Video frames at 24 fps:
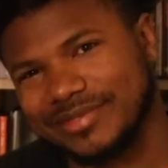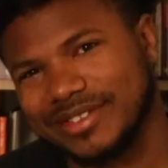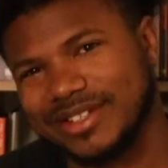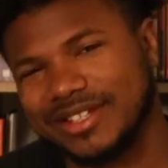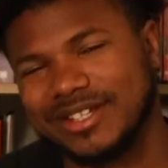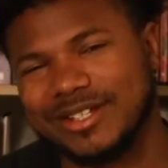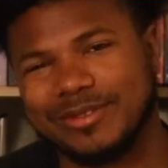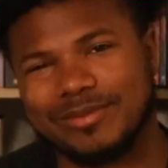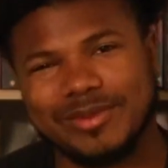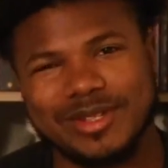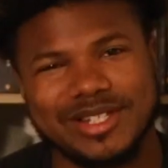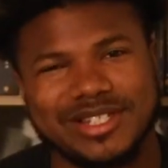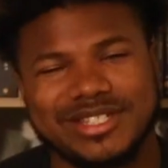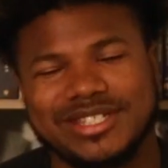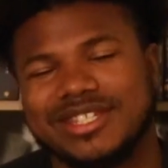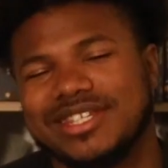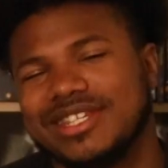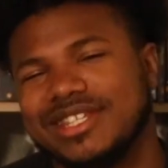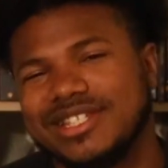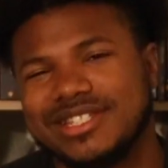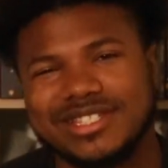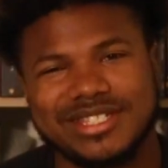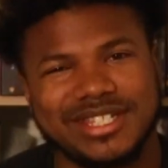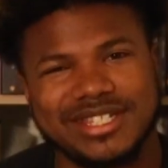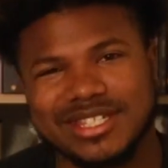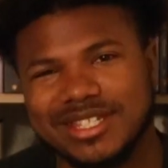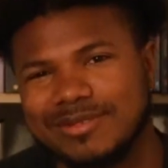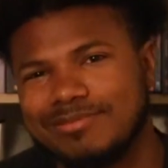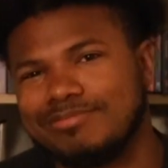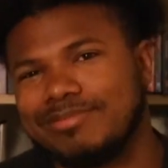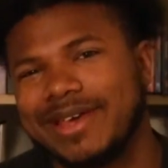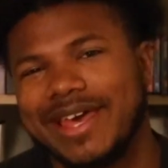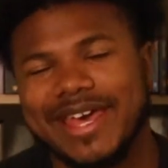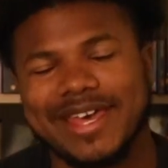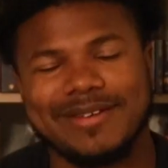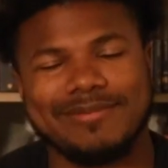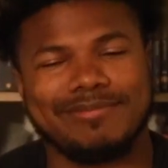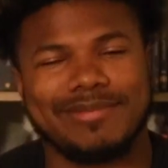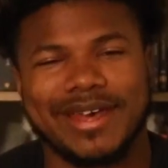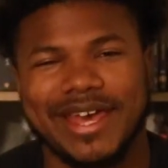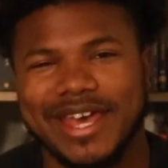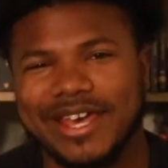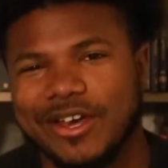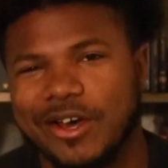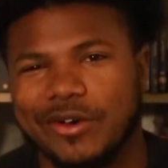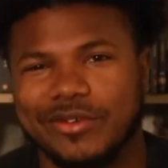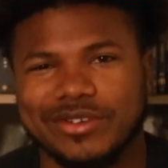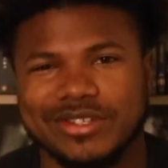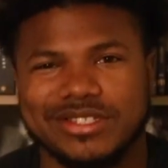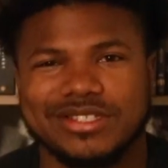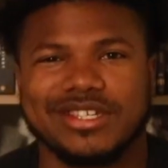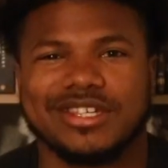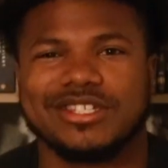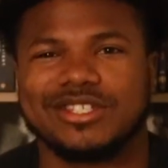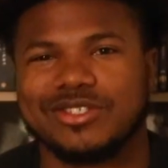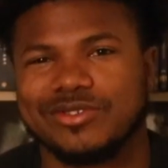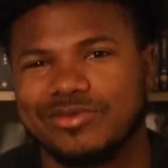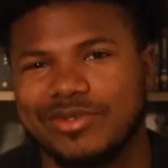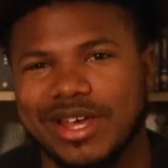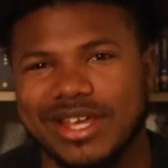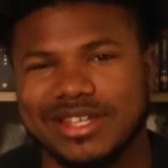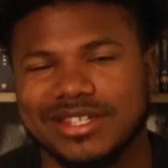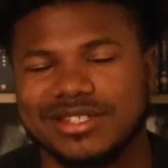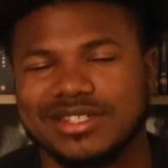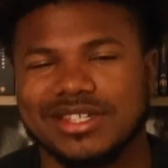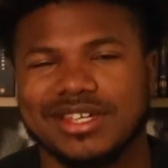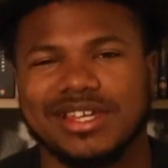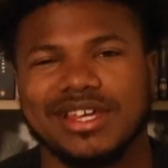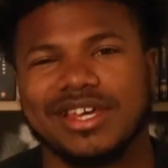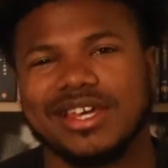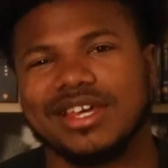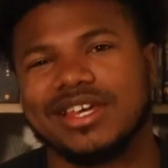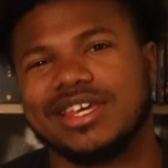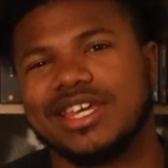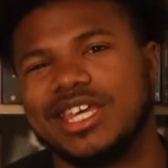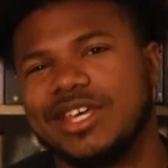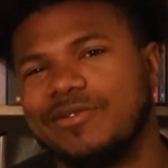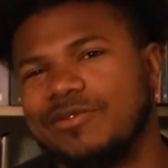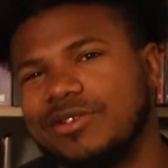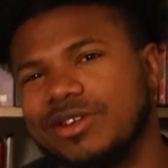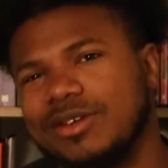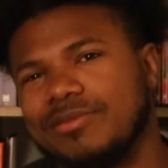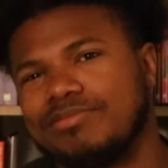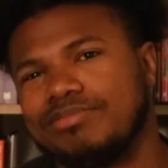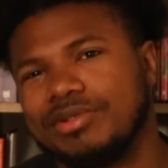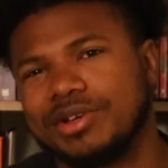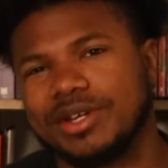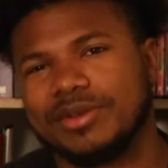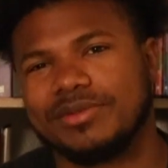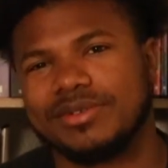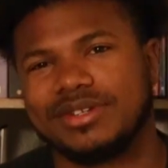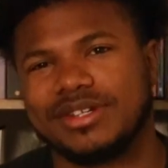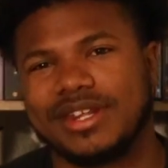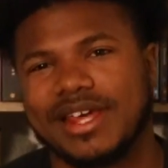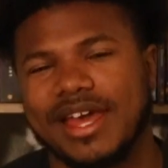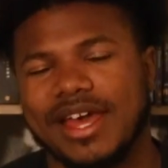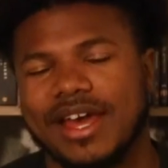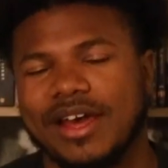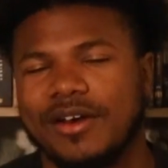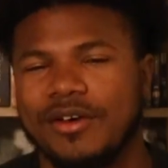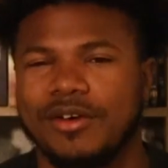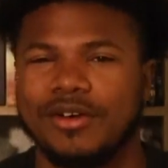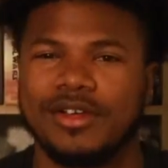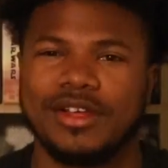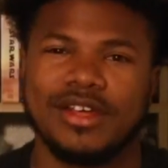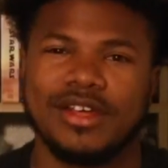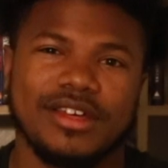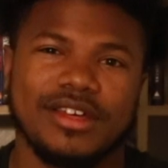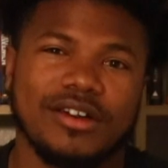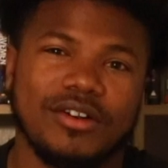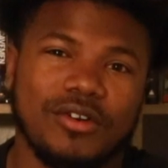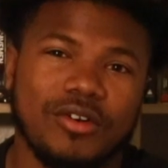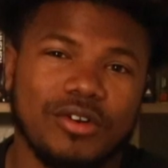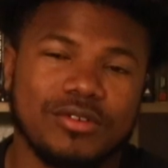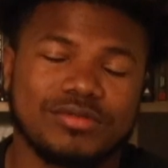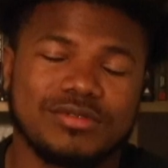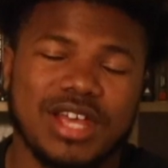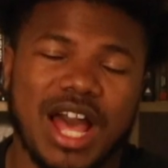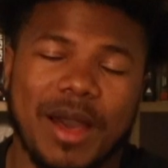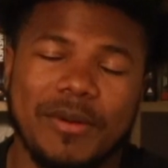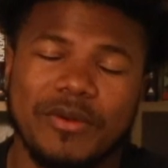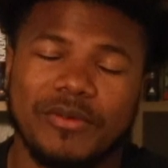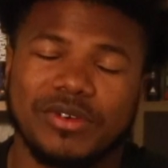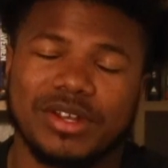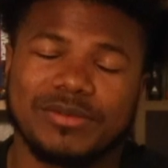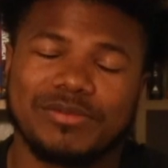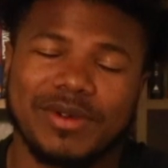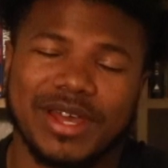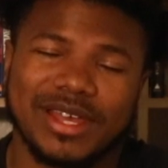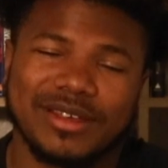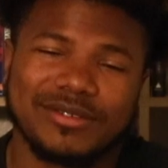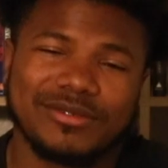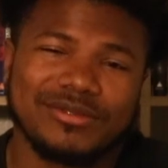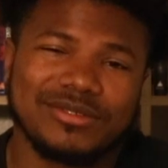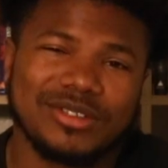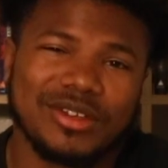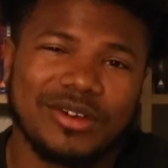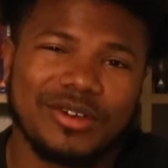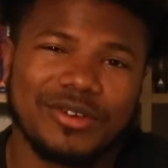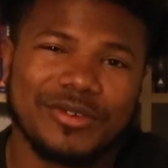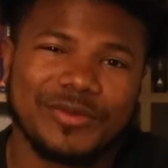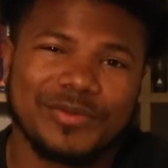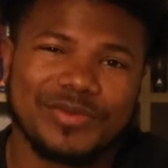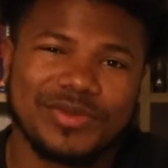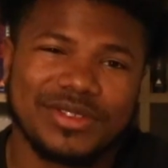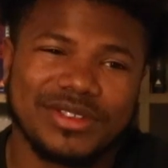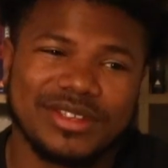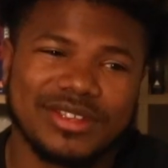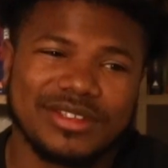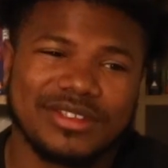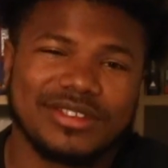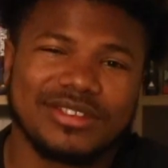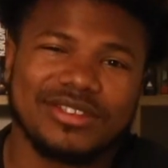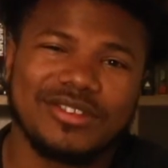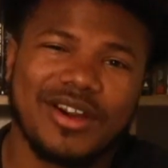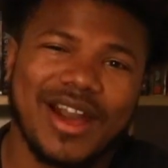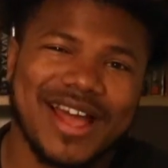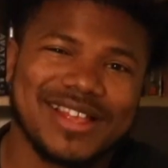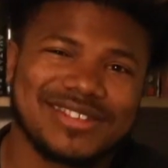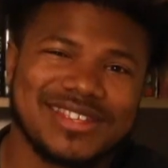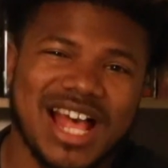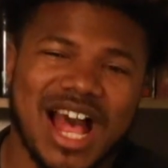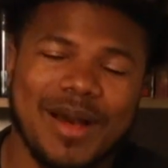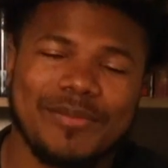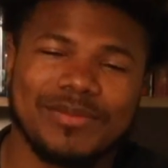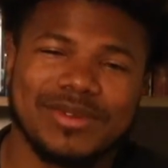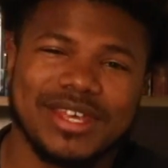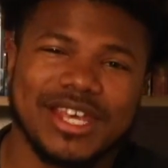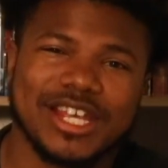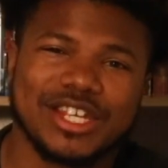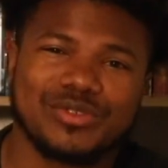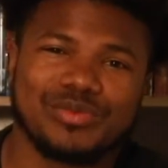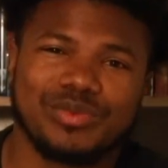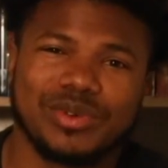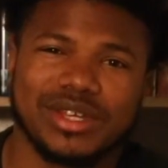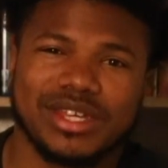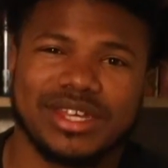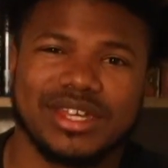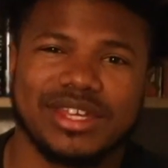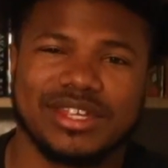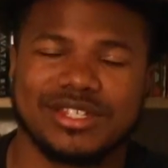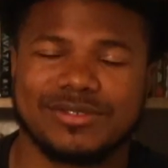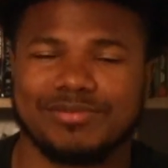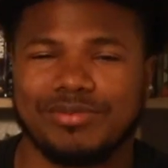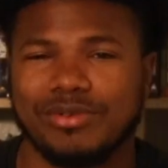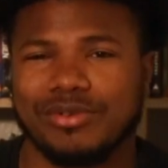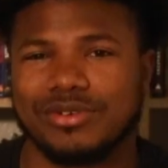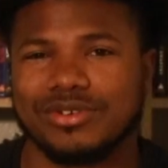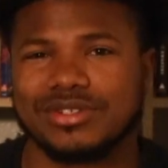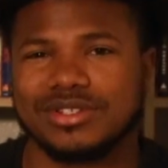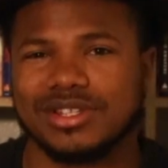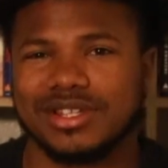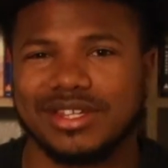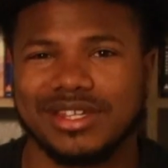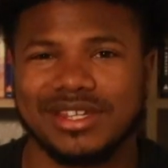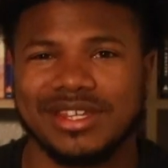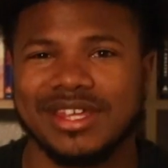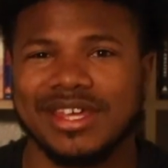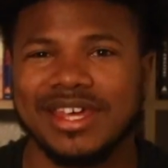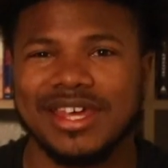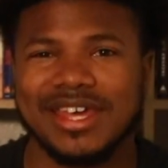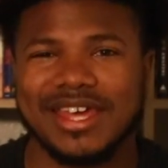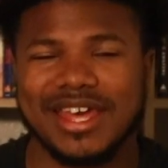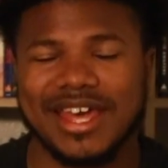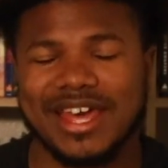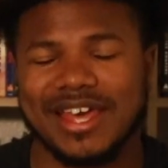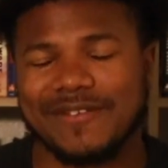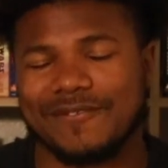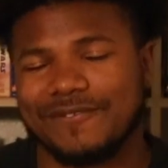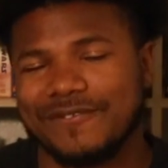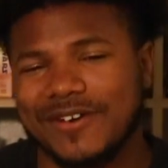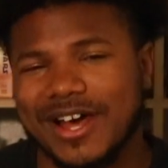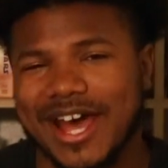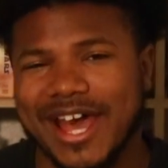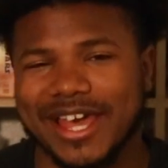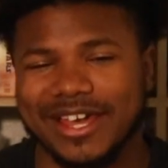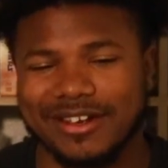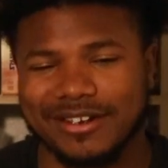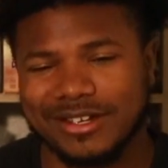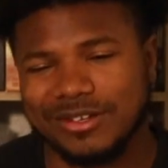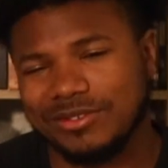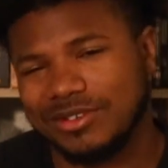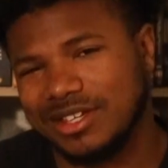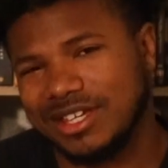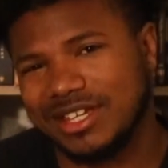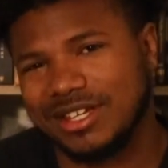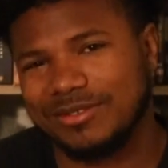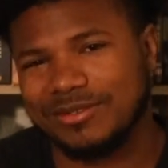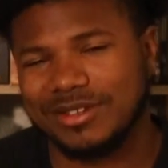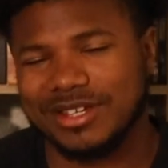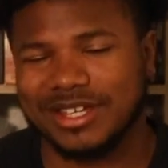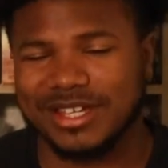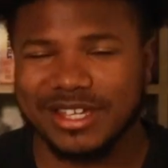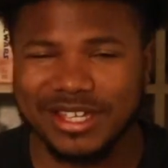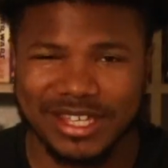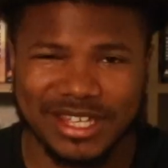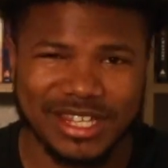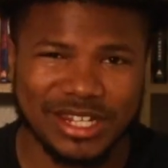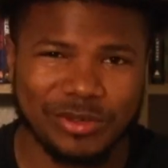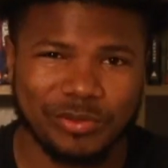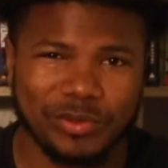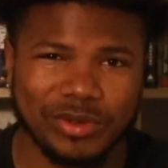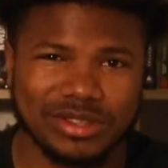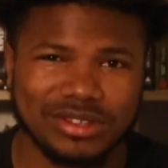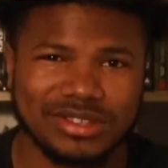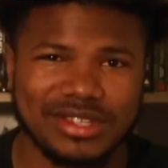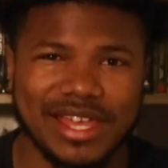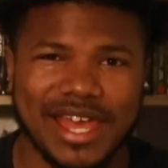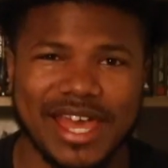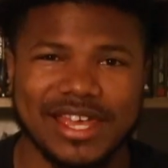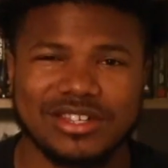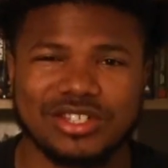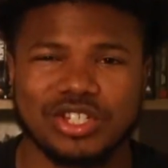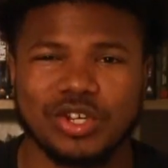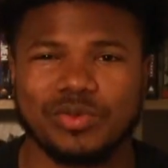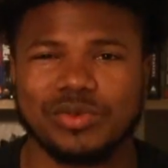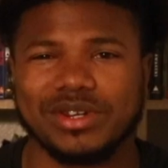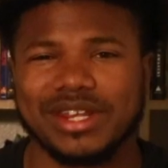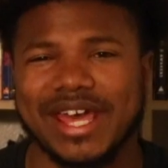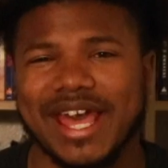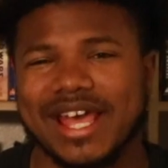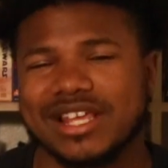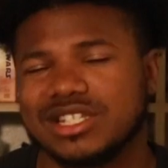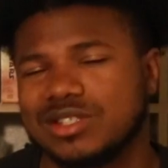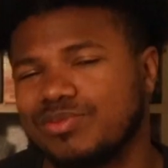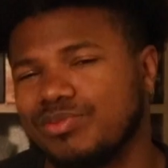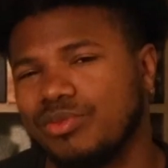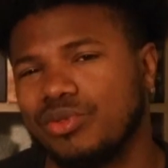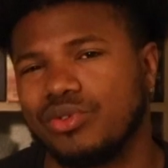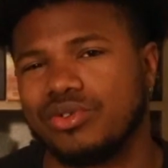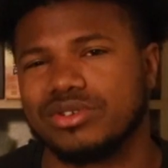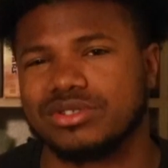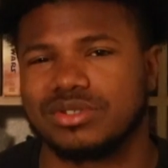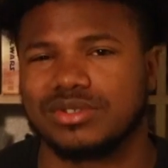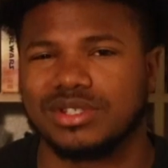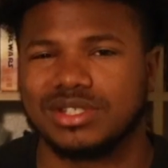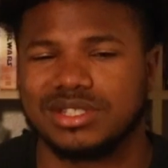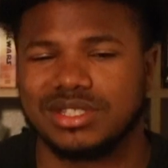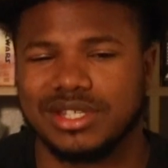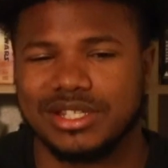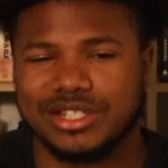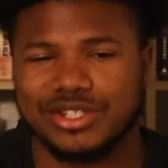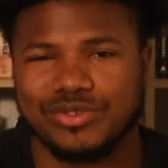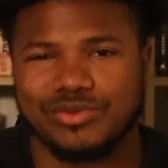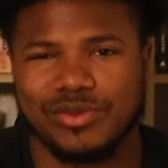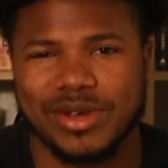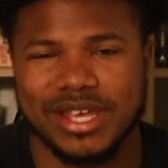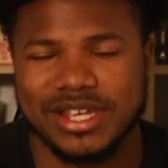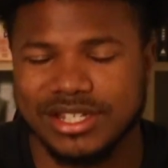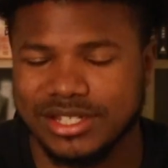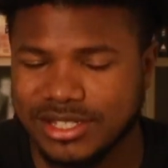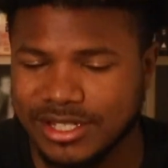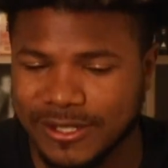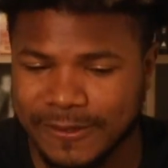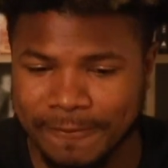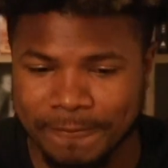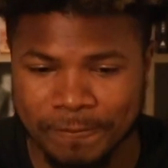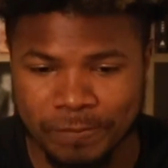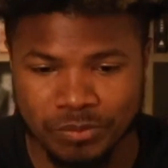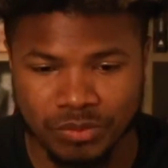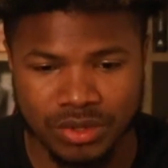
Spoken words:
It would have been chitty bang bang on the situation. He would have put him down. Or Tommy would have like, you know how Tommy is with his porcelain and fire. He would have hit him with that. You know, we'd have had s'mores on the situation.